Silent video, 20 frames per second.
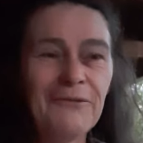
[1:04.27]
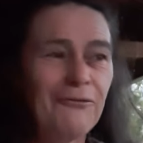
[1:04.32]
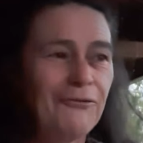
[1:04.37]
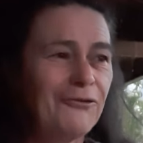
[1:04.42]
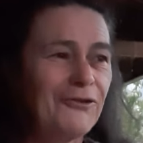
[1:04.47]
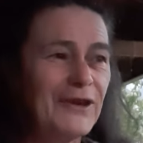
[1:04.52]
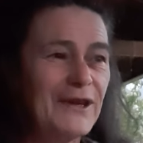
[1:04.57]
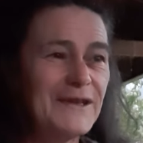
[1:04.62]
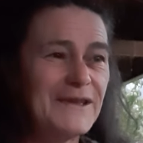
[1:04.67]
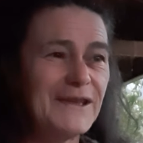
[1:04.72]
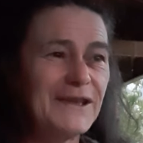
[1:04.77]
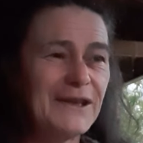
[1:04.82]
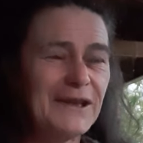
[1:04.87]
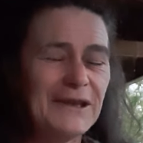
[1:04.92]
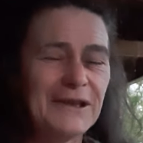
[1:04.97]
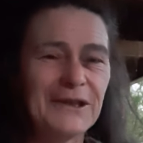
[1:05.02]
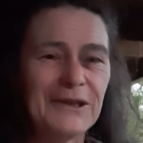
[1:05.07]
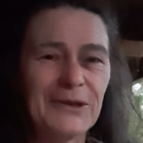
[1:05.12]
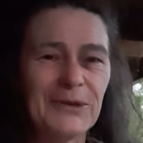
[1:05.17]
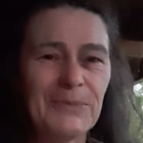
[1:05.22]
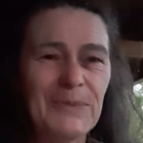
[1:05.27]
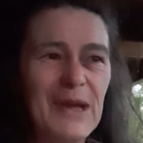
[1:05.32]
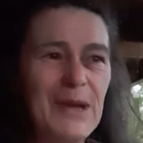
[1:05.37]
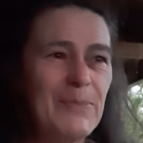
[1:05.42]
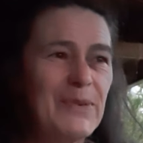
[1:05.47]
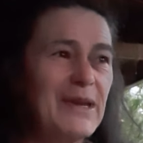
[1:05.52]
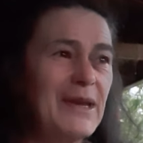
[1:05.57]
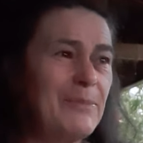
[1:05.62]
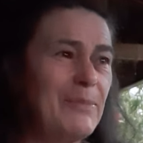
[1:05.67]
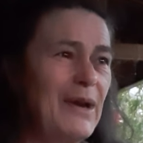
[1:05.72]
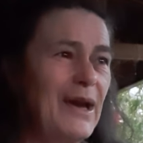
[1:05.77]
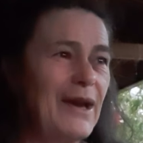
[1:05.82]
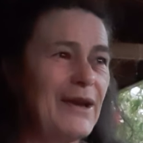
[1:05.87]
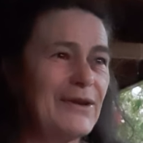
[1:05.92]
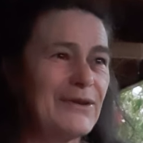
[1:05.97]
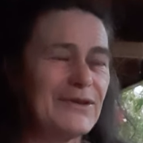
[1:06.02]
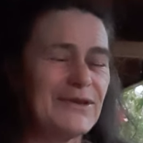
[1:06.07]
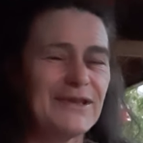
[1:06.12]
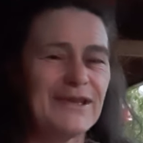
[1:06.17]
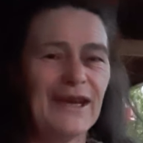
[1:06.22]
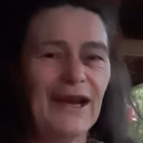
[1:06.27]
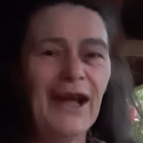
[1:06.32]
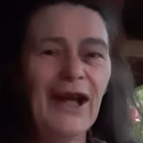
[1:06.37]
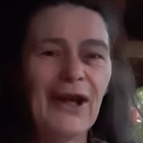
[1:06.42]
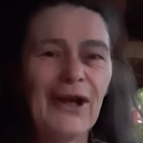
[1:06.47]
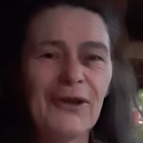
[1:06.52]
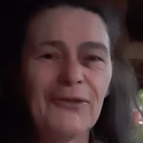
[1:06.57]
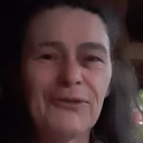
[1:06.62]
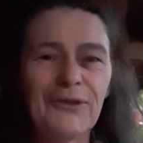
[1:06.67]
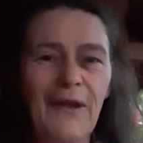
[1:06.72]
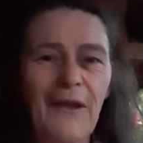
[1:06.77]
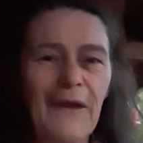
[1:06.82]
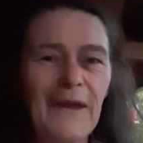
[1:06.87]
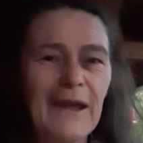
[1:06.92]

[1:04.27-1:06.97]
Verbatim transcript: Physically, you may be by yourself,